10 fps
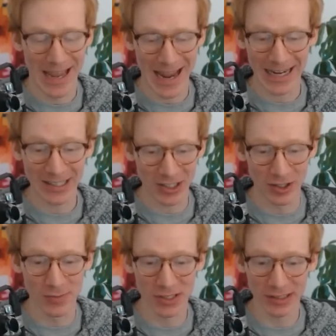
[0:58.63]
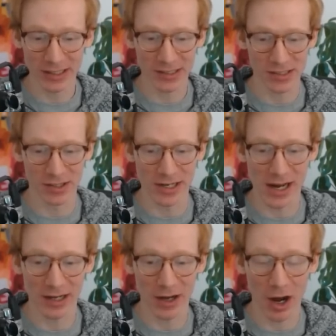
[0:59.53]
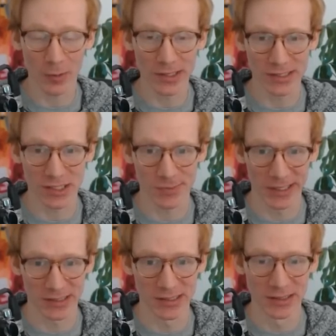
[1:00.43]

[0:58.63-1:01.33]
8 cubes a lot because they're not always expected.